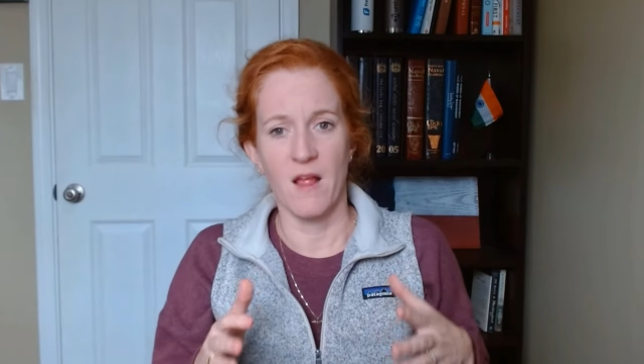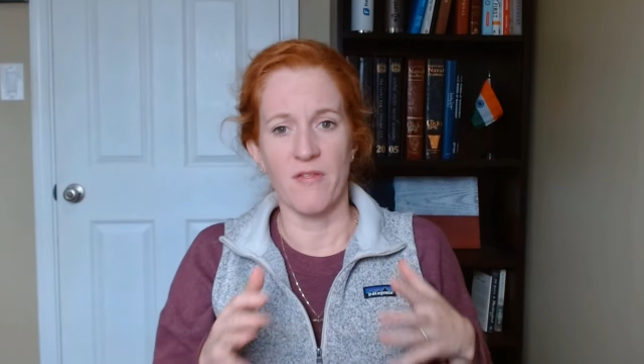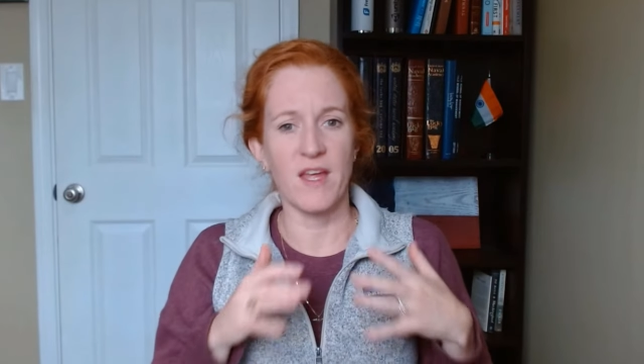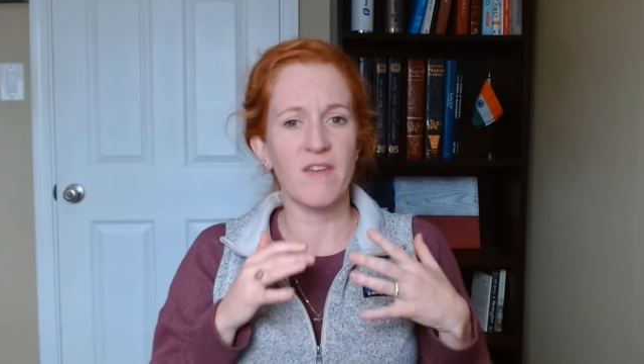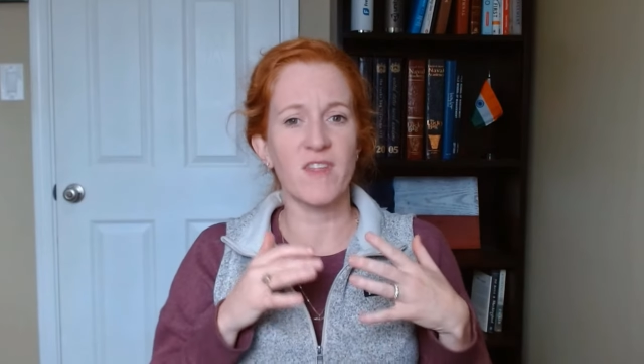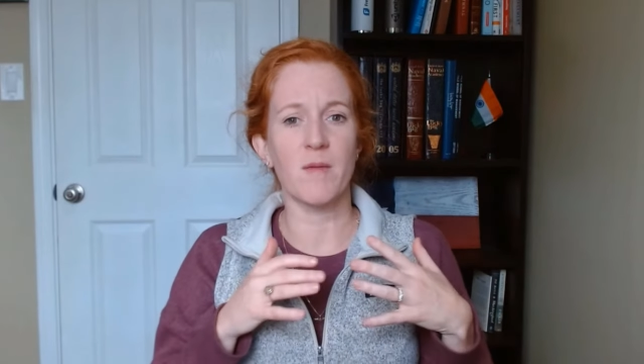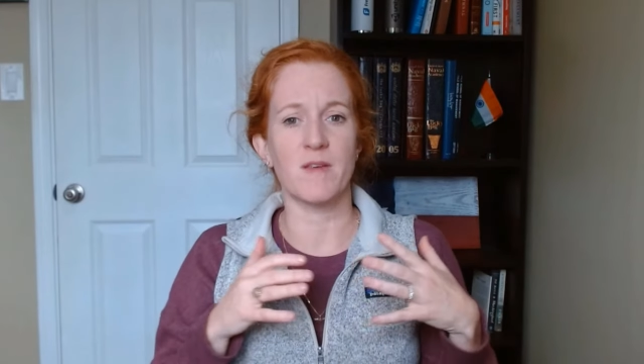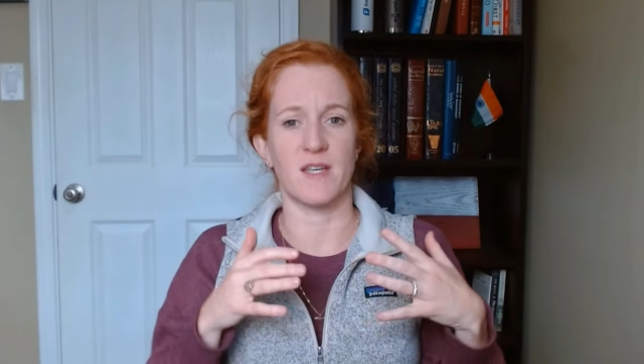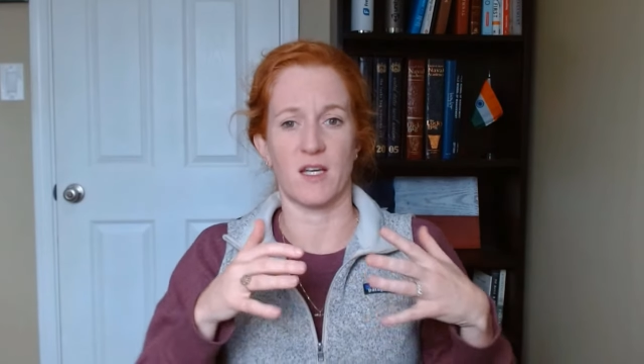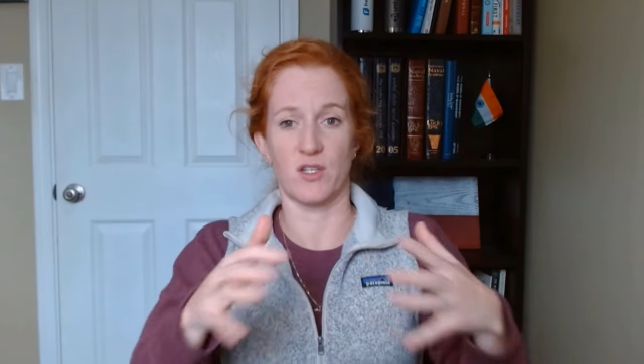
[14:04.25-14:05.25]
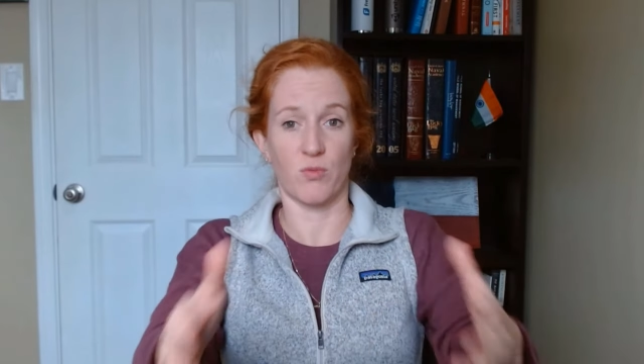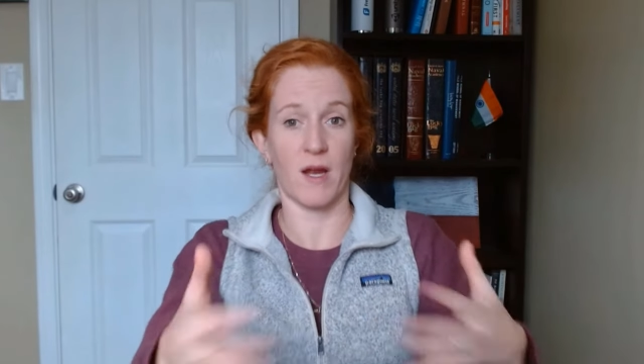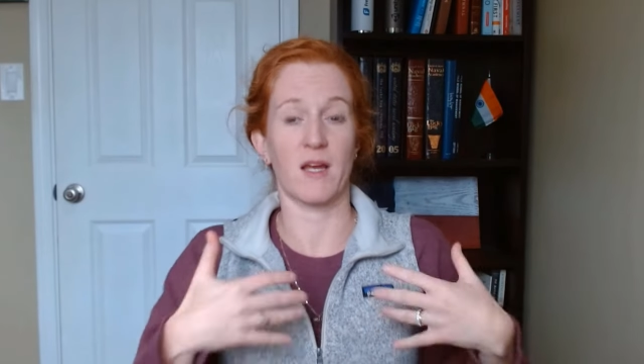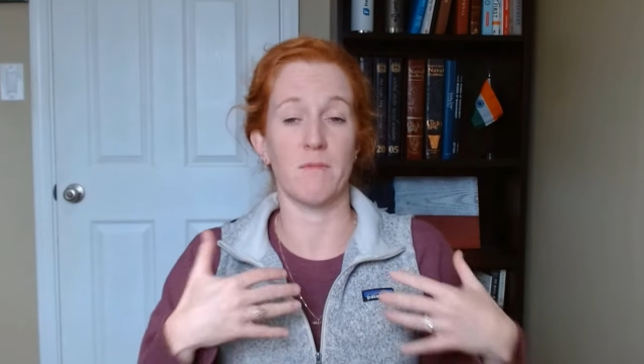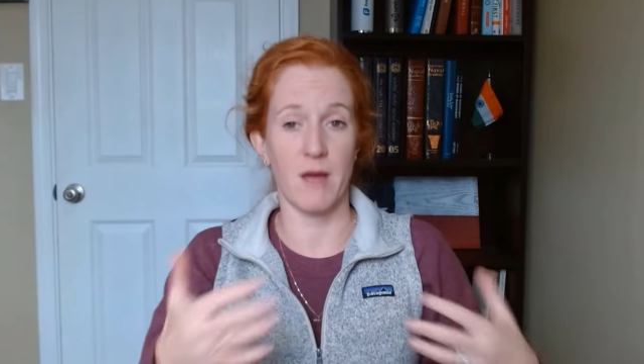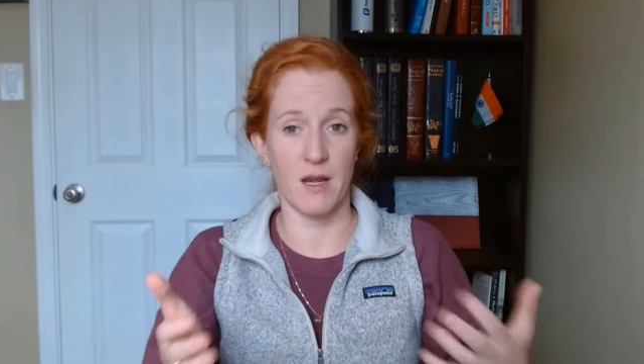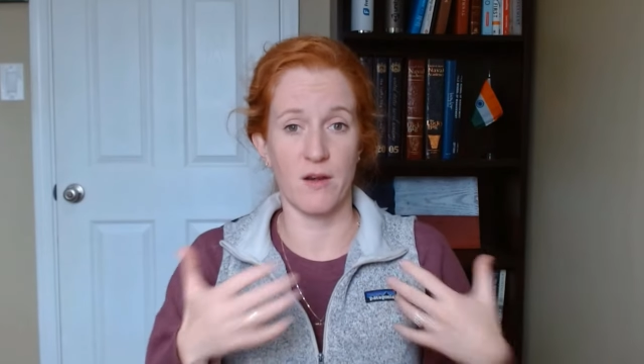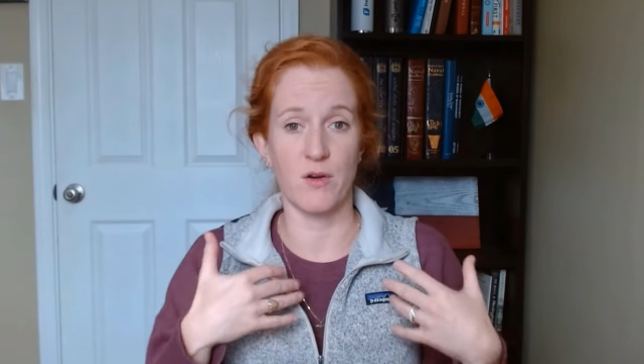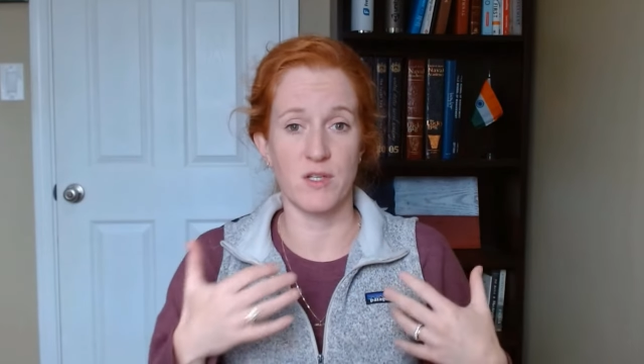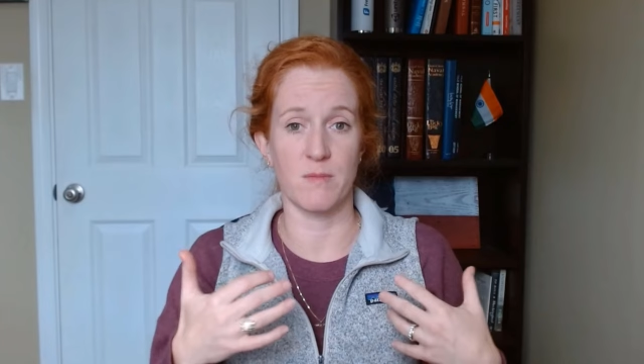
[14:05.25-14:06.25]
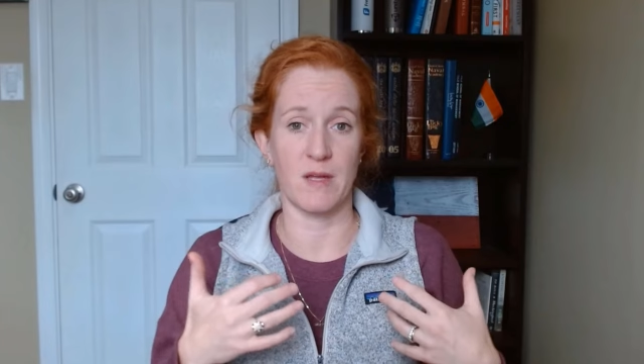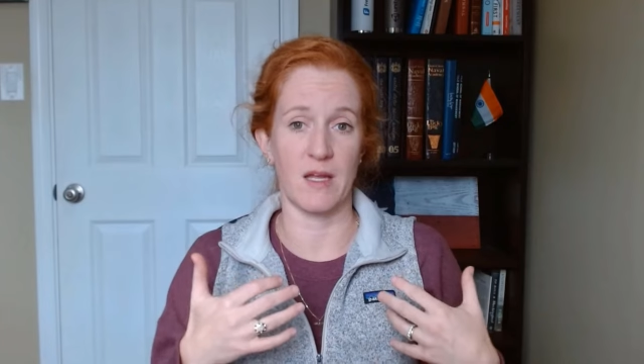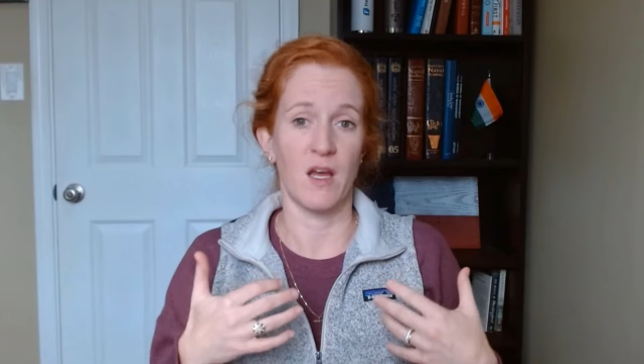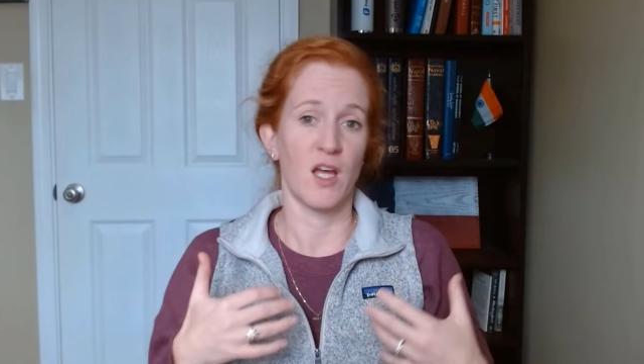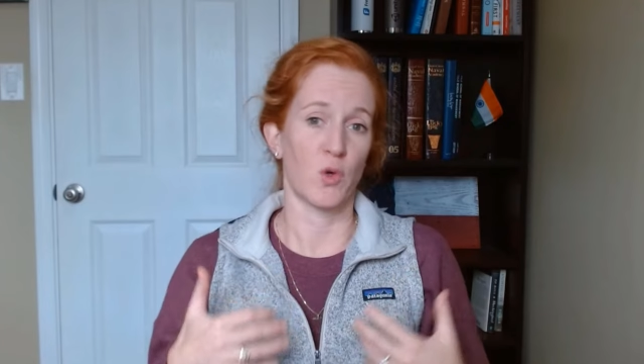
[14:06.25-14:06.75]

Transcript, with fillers: Think of them as like a direct competitor to me.